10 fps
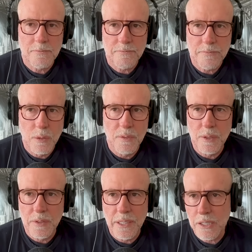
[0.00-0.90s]

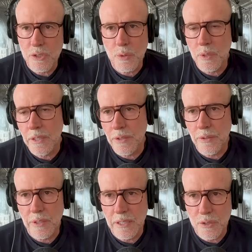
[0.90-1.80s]
over the next 20 or
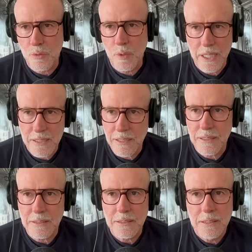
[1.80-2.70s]
30 years,
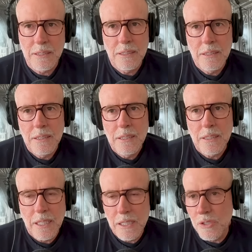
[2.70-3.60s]
raising
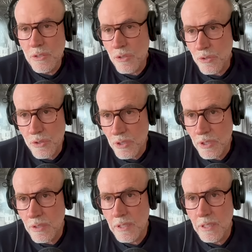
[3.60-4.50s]
the age on Social
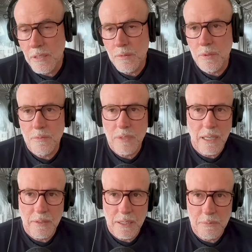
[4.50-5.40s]
Security,
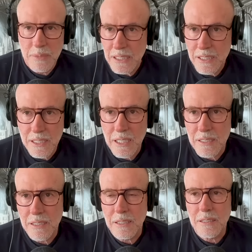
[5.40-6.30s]
having it means
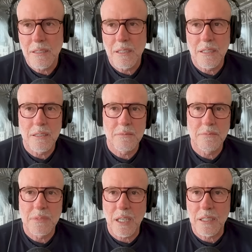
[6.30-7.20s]
tested,
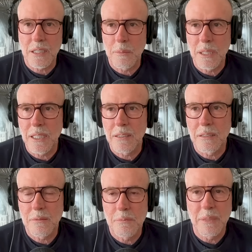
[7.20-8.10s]
talking about
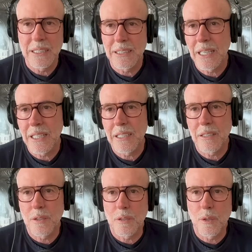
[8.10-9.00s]

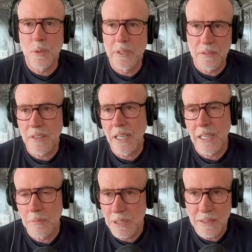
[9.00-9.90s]
maintaining or holding
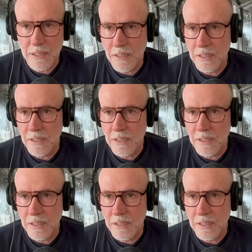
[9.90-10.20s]
flat military